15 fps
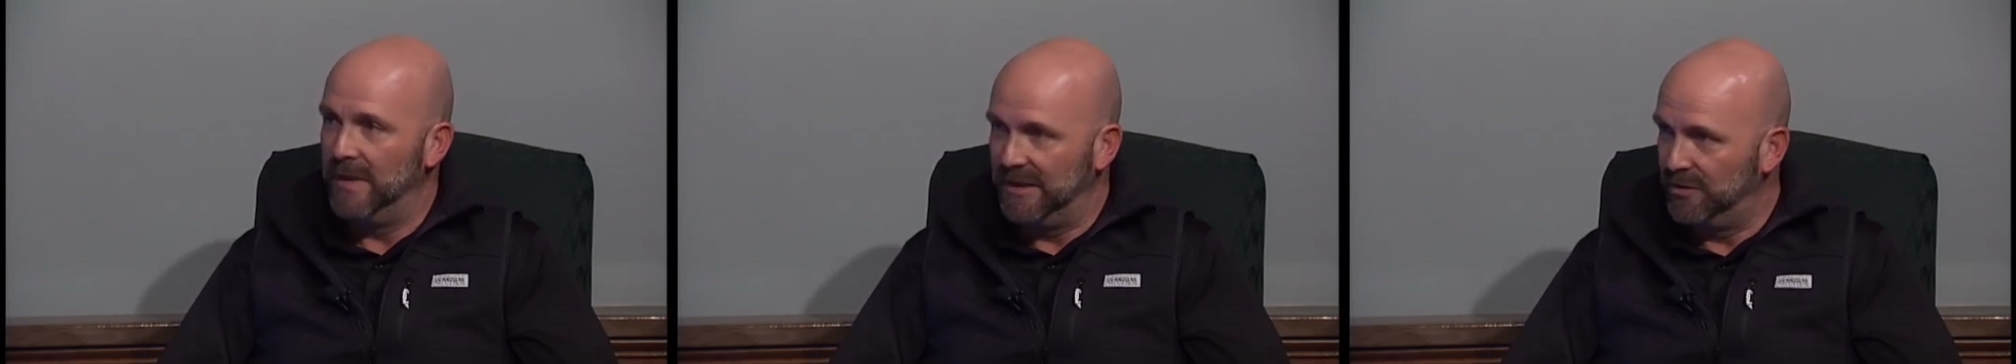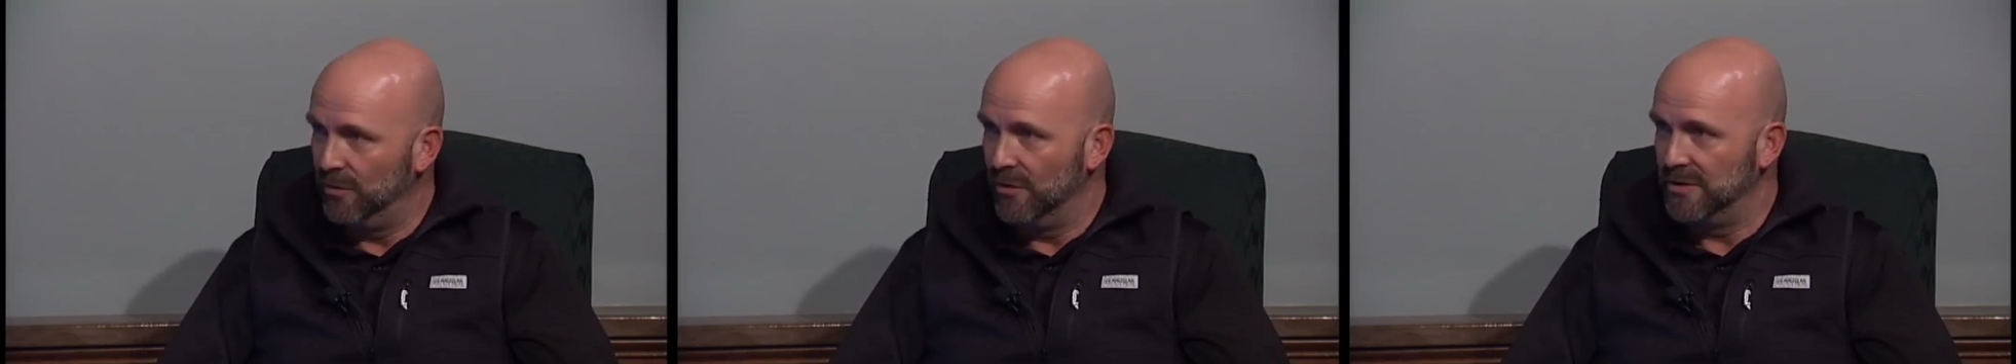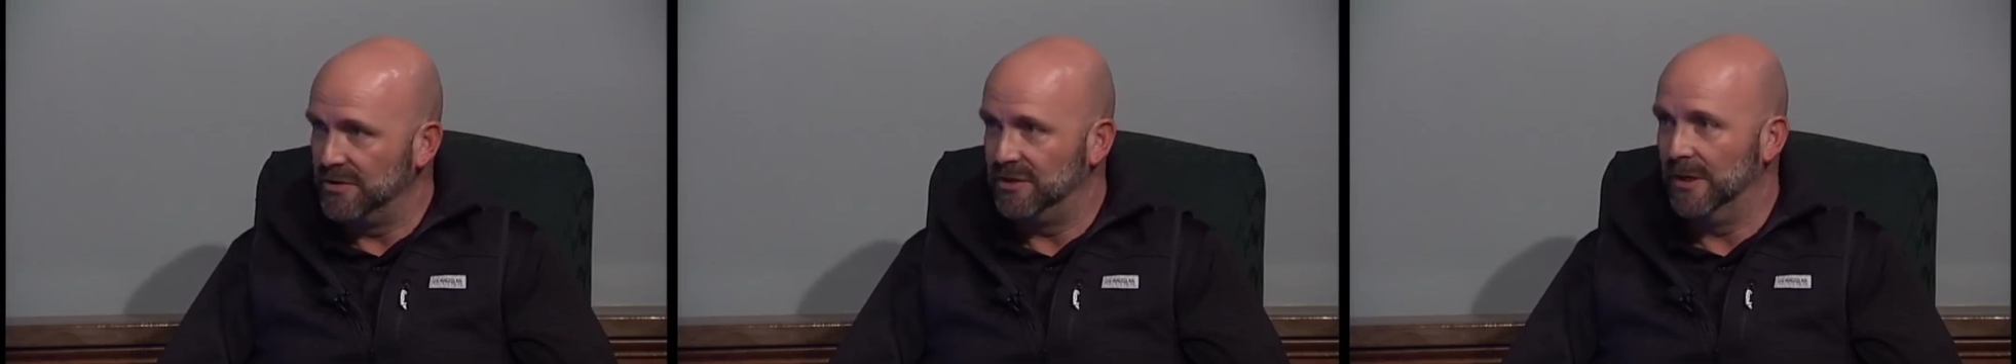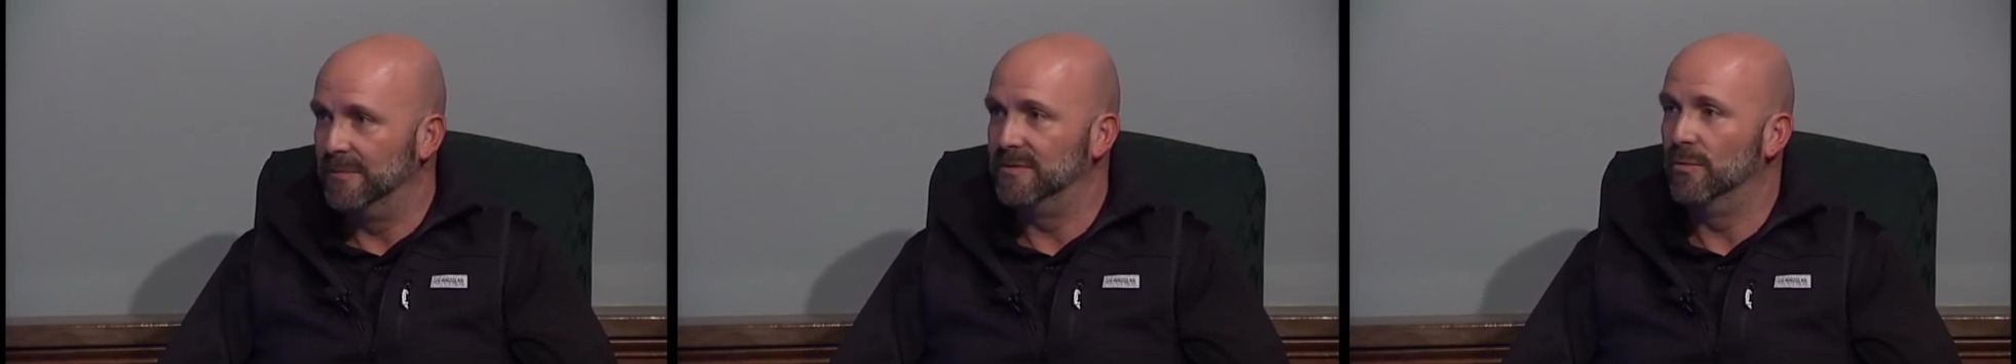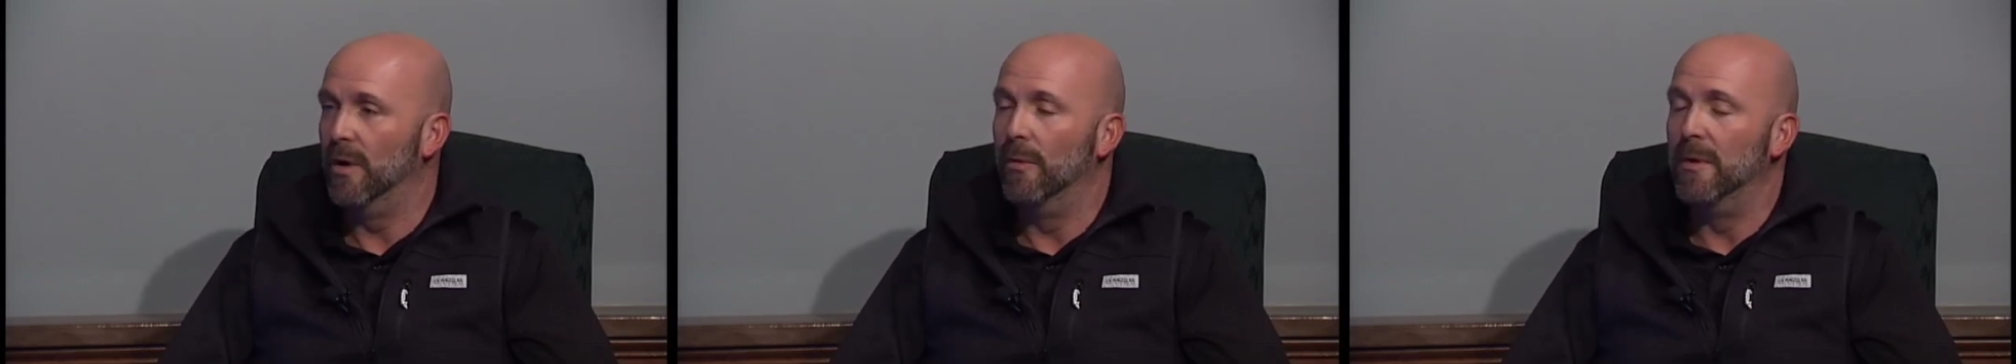
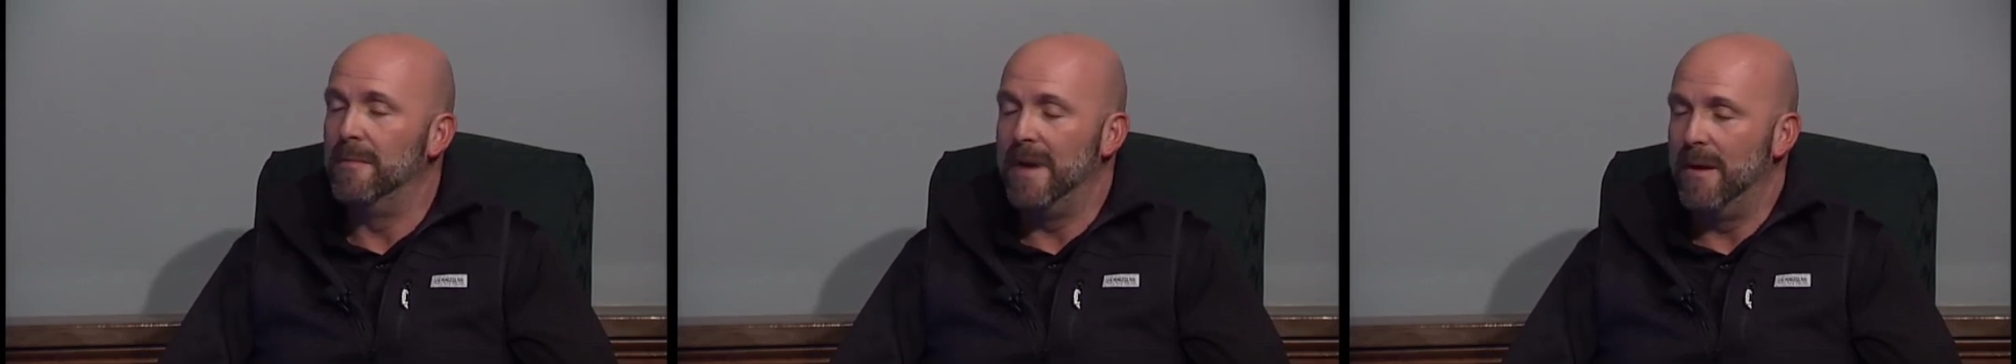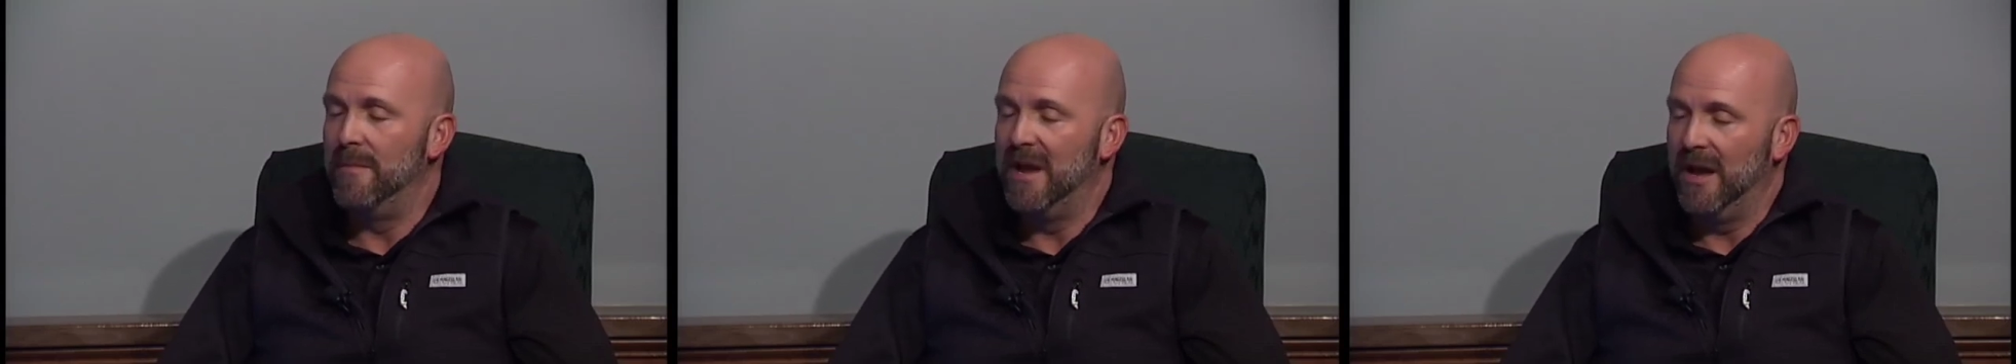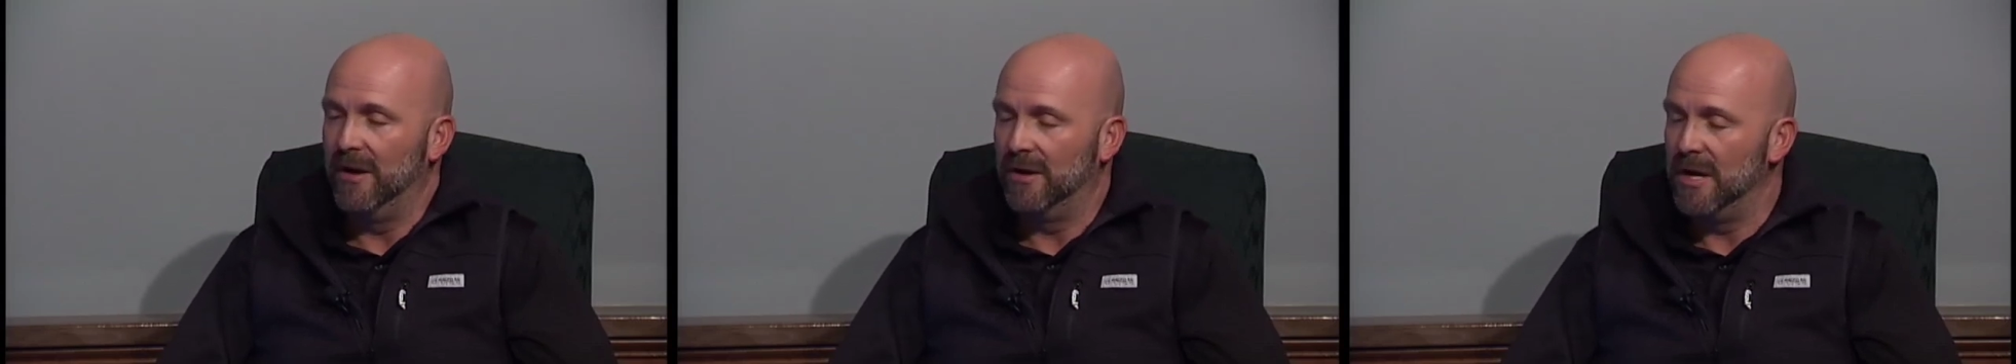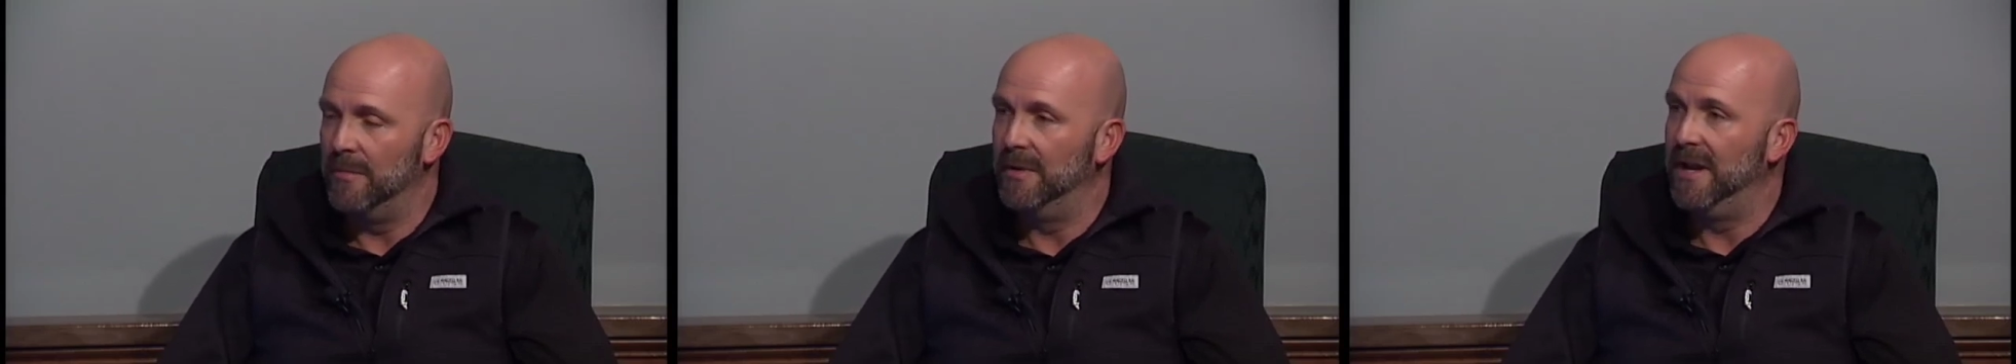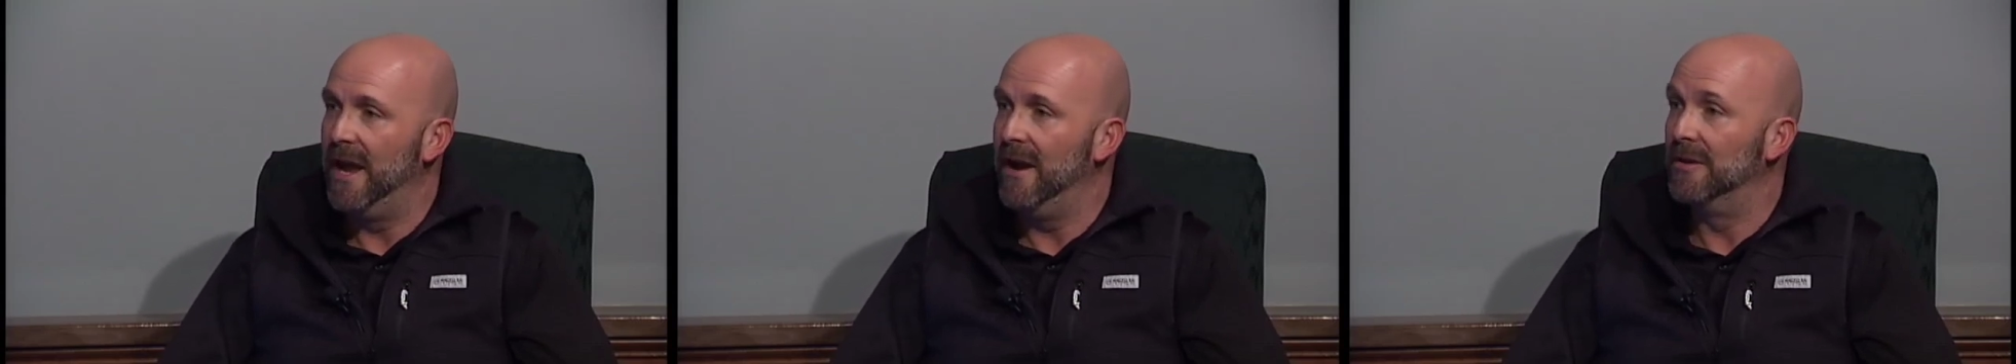mentorships where we may be able to
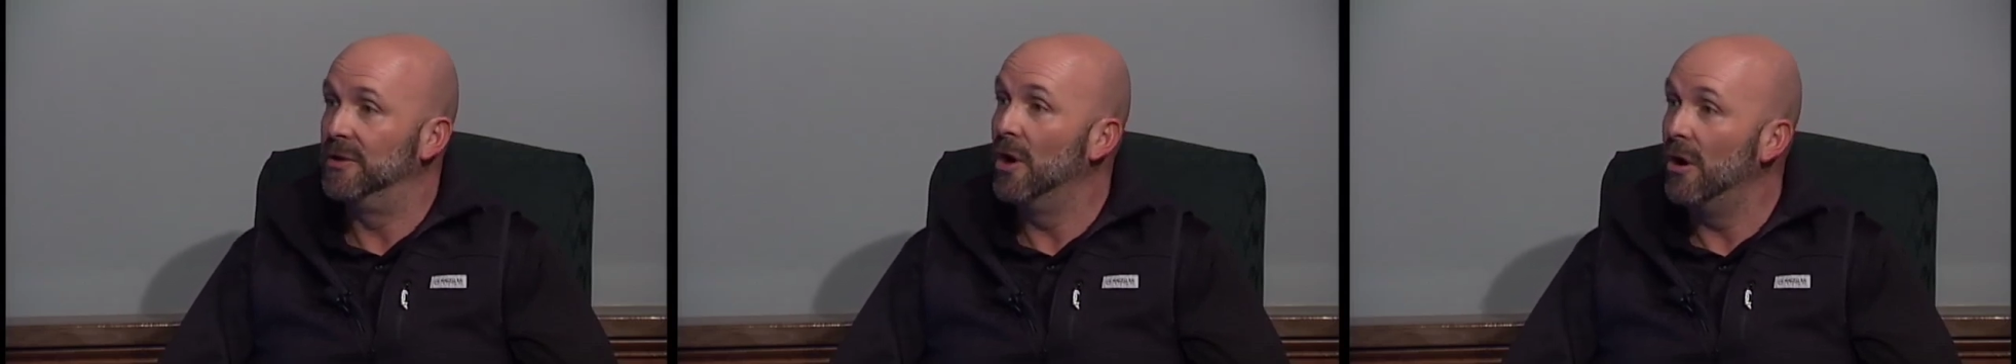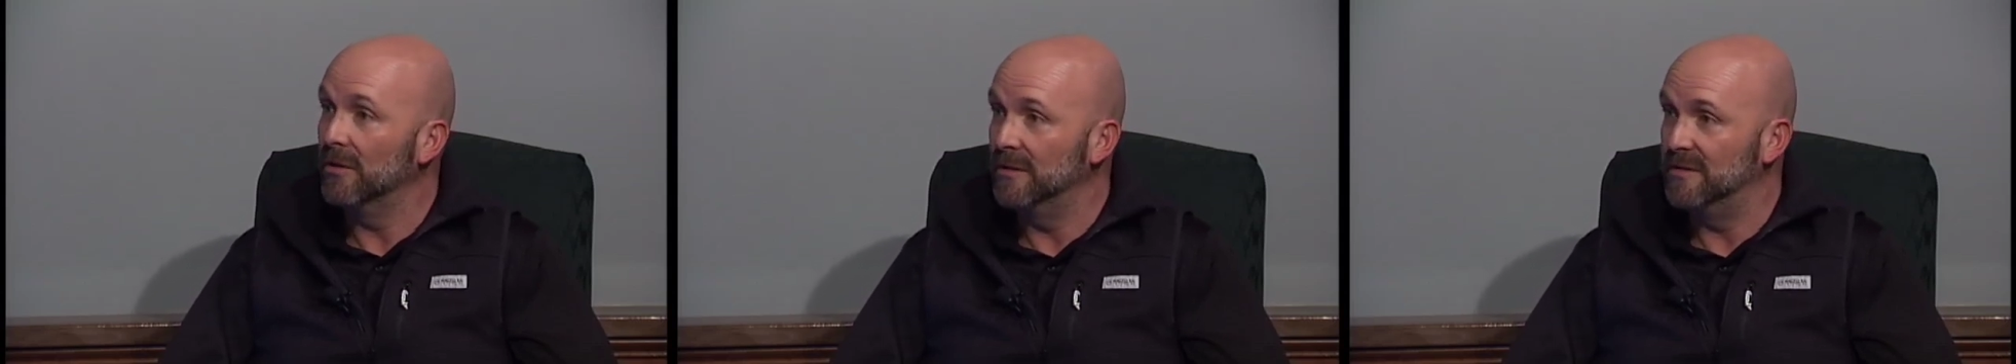come in there and talk to